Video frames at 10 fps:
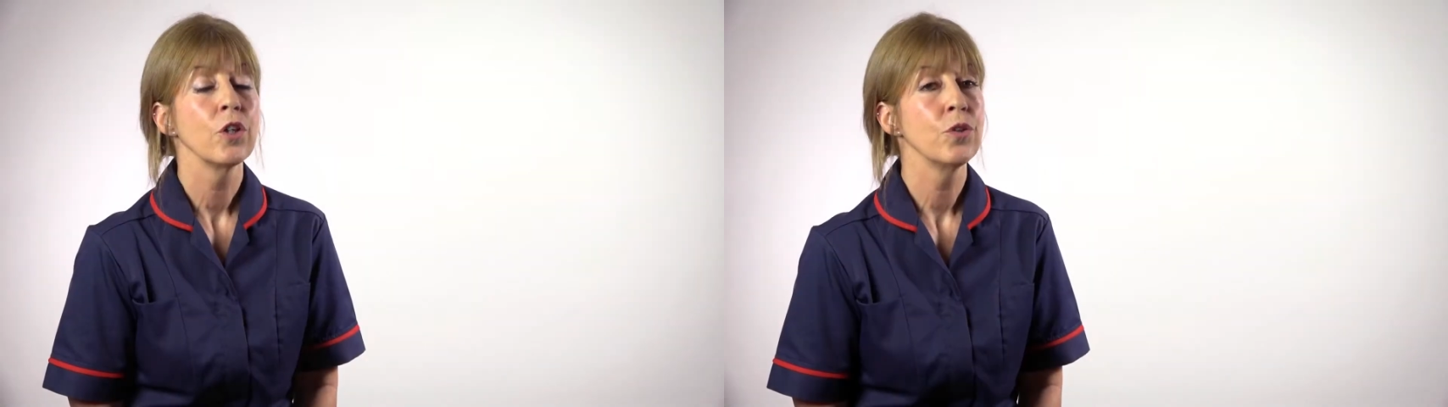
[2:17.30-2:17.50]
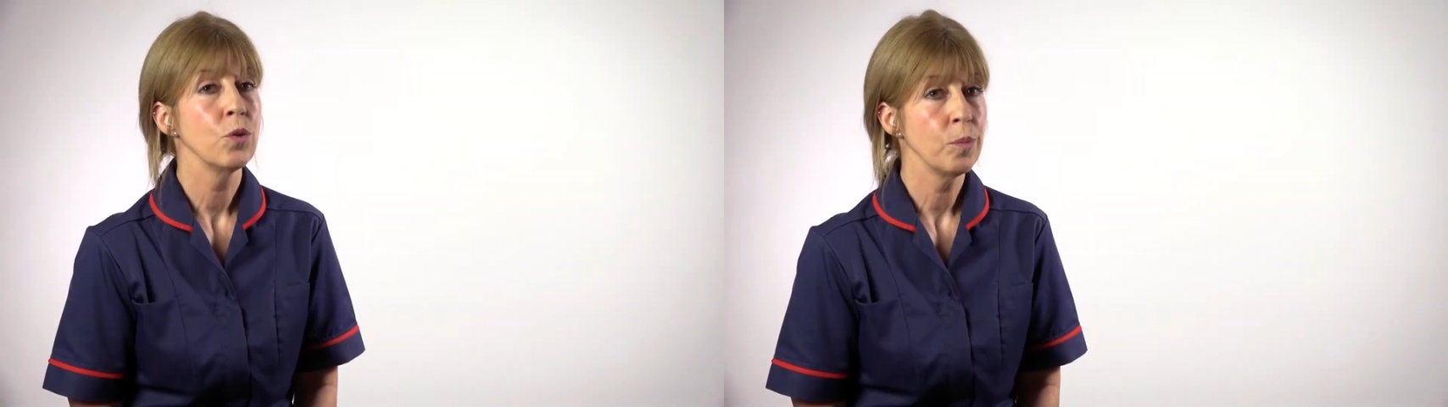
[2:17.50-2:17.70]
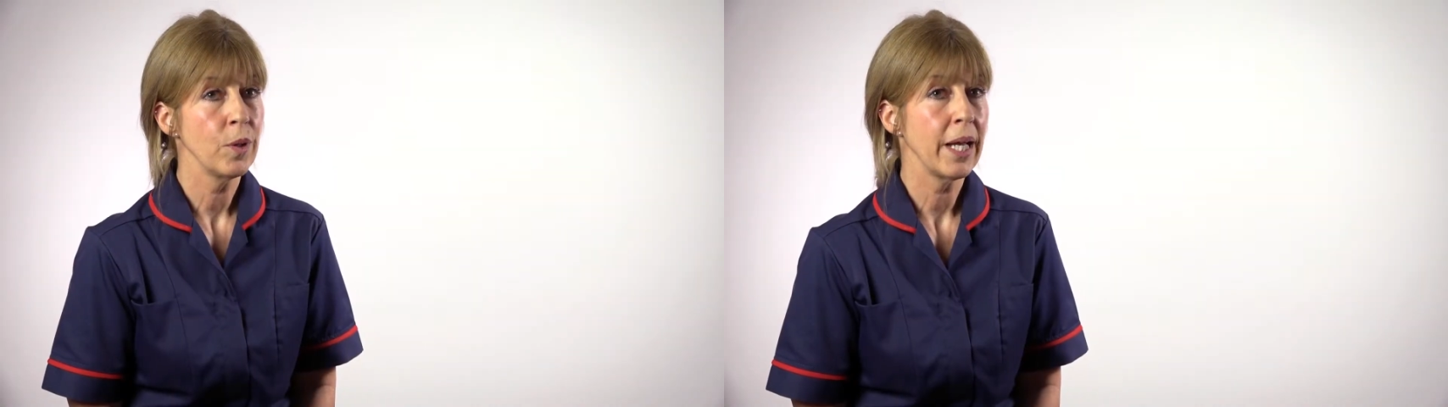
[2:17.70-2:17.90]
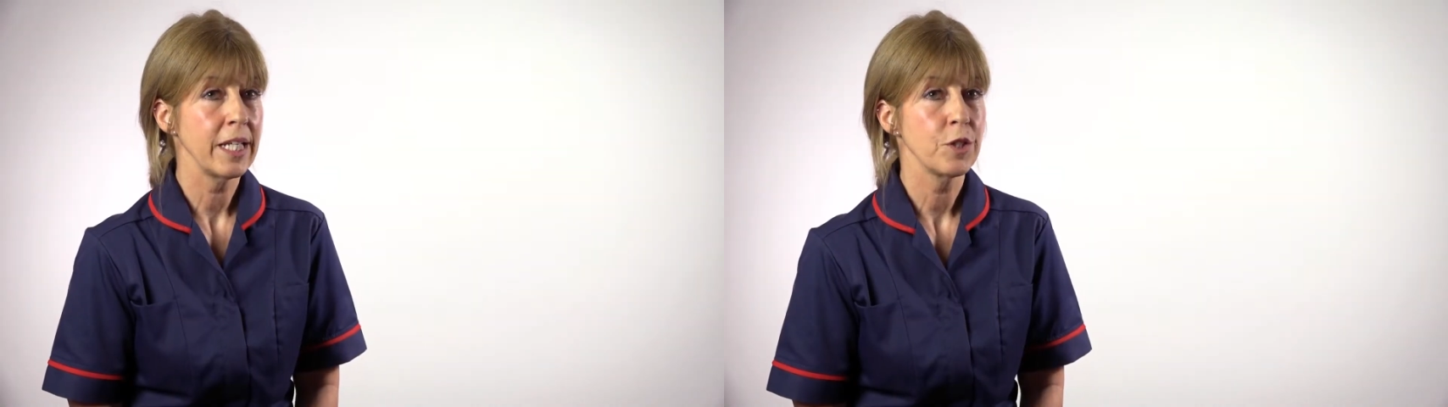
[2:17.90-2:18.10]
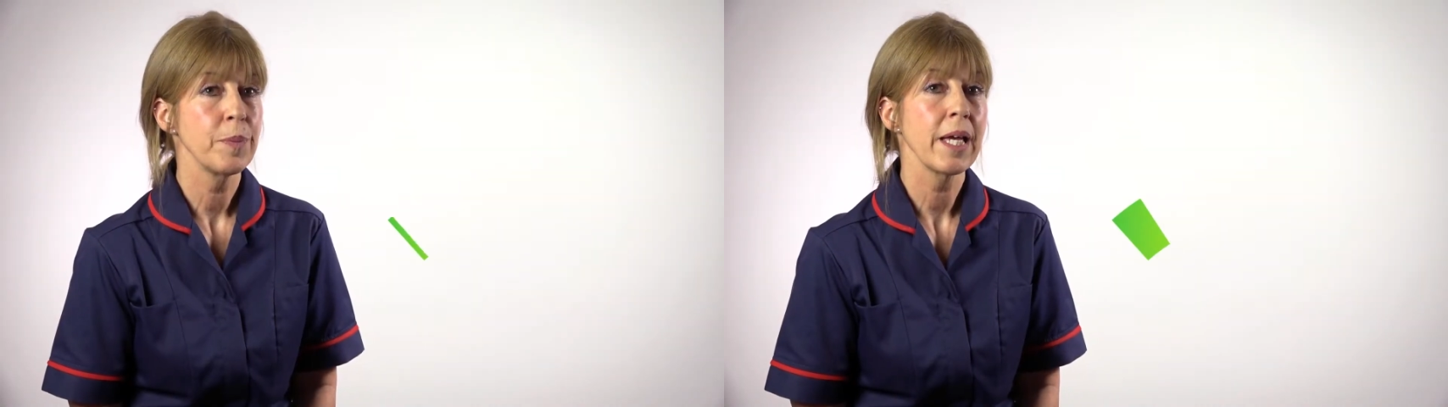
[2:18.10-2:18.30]
A normal
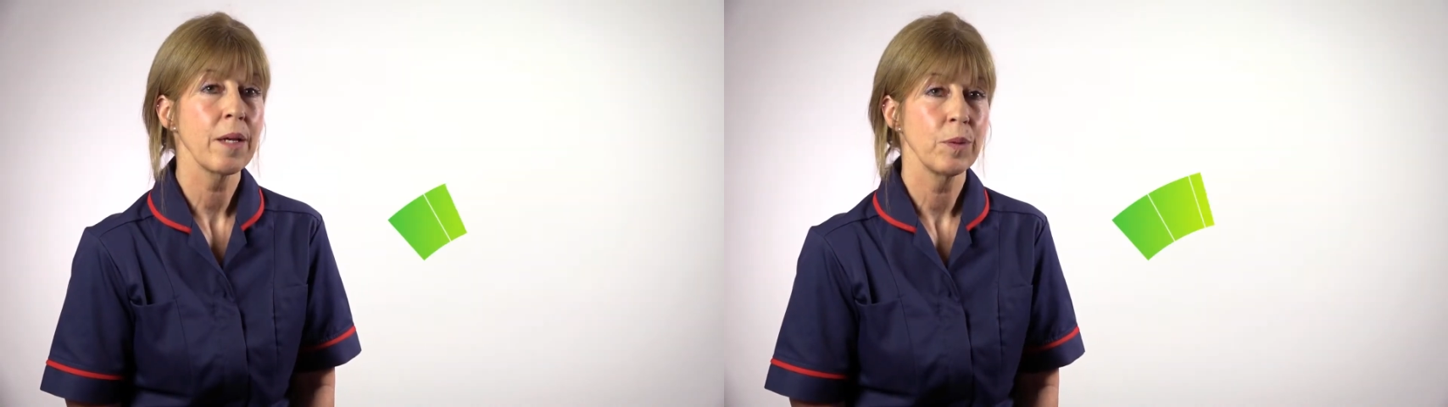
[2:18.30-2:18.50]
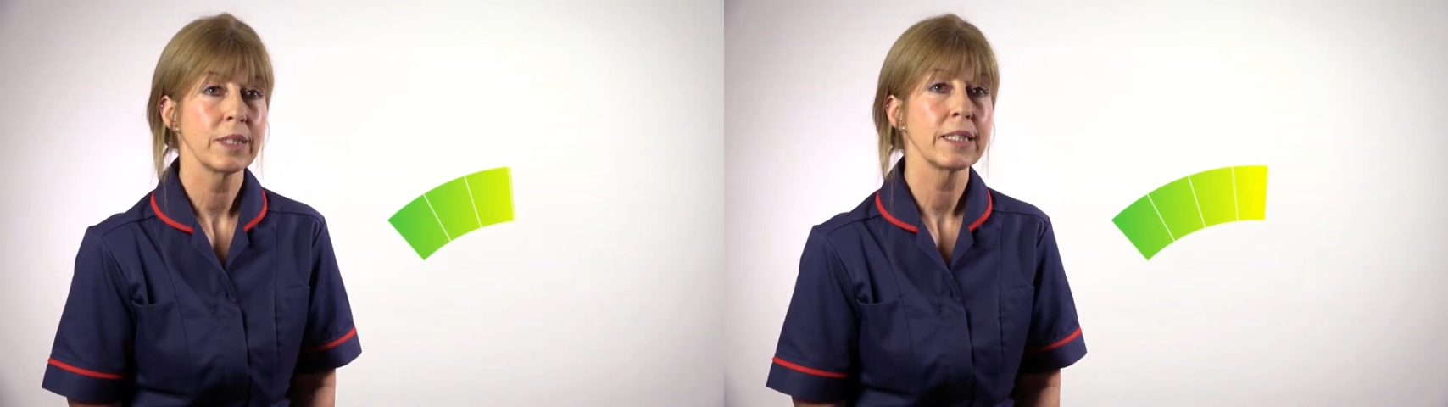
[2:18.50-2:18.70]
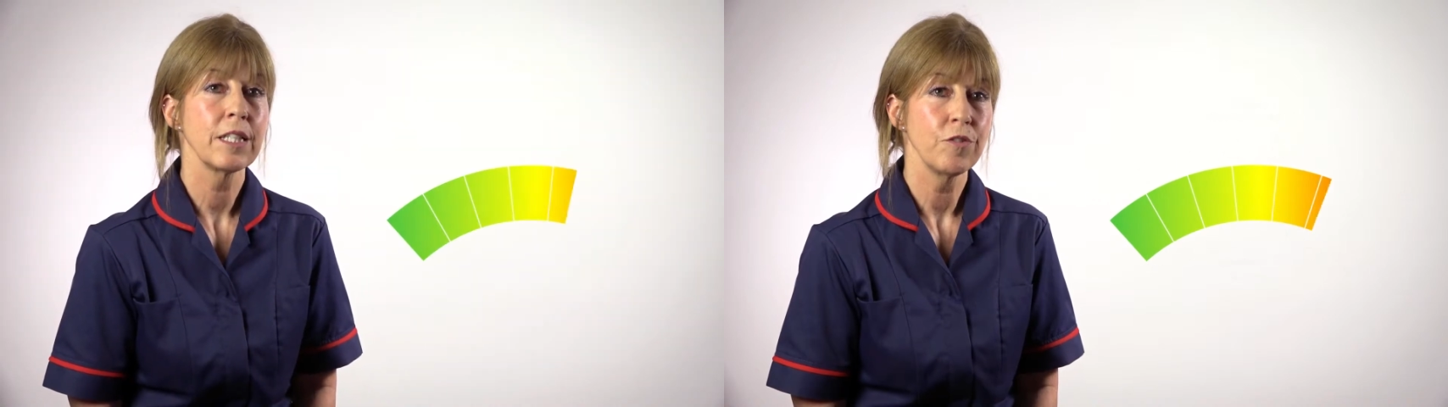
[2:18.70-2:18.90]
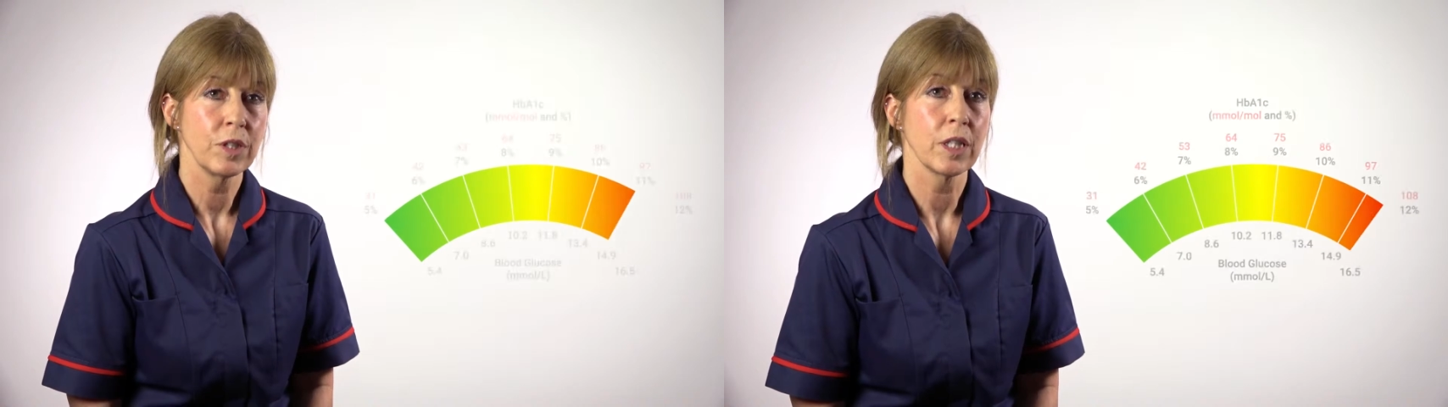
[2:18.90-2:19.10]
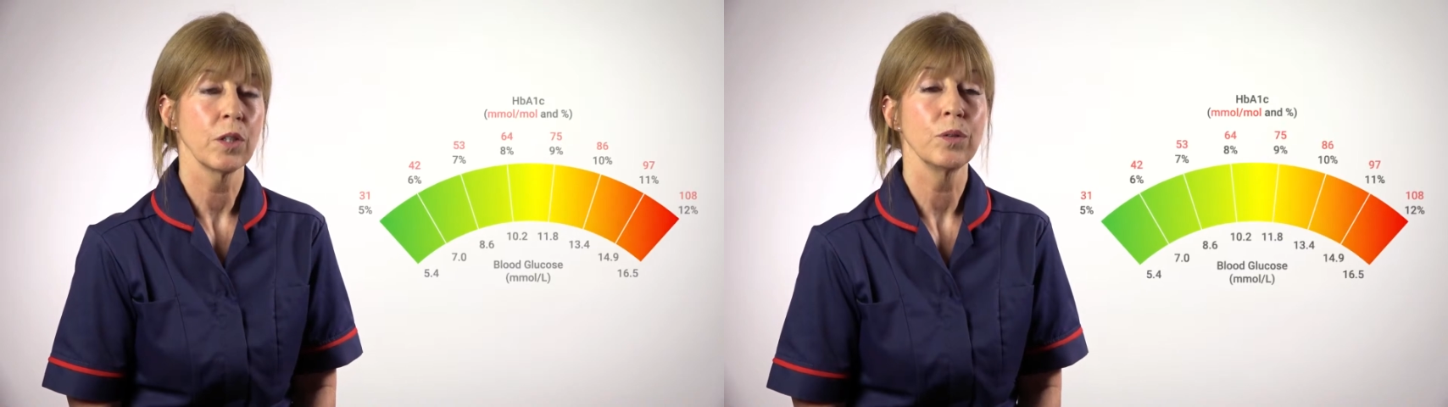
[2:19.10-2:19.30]
HbA1c
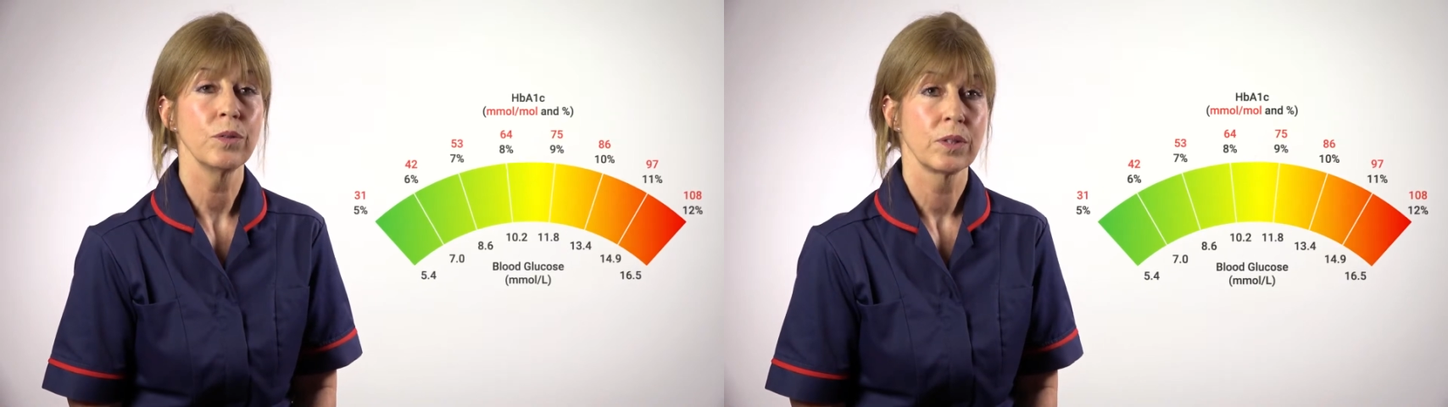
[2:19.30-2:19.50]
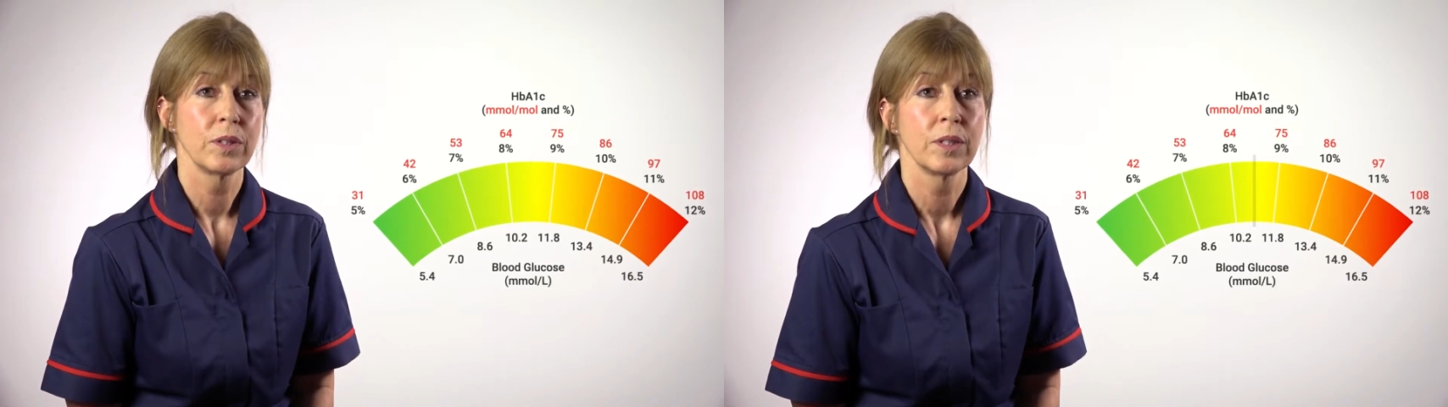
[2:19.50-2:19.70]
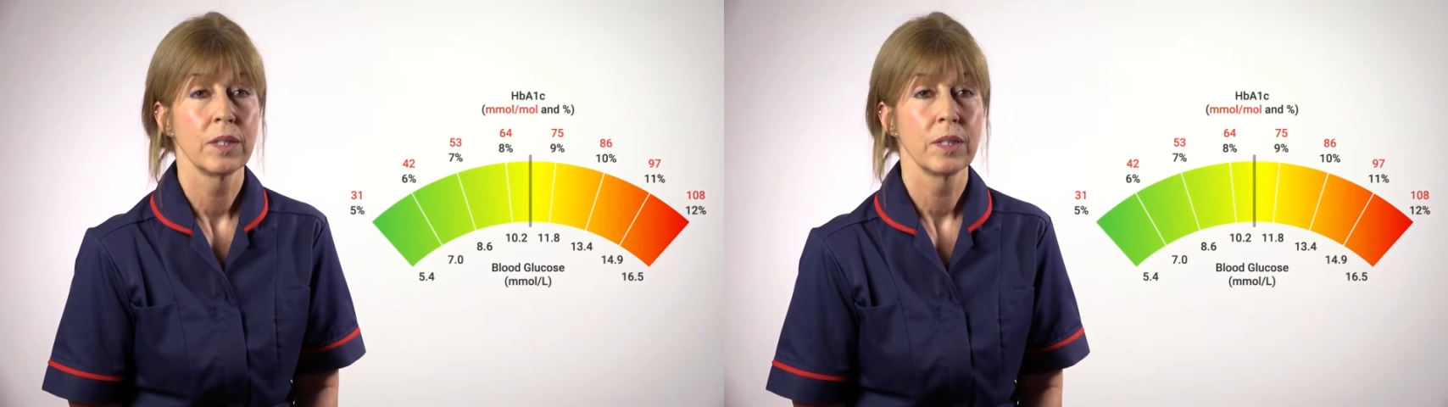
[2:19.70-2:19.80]
result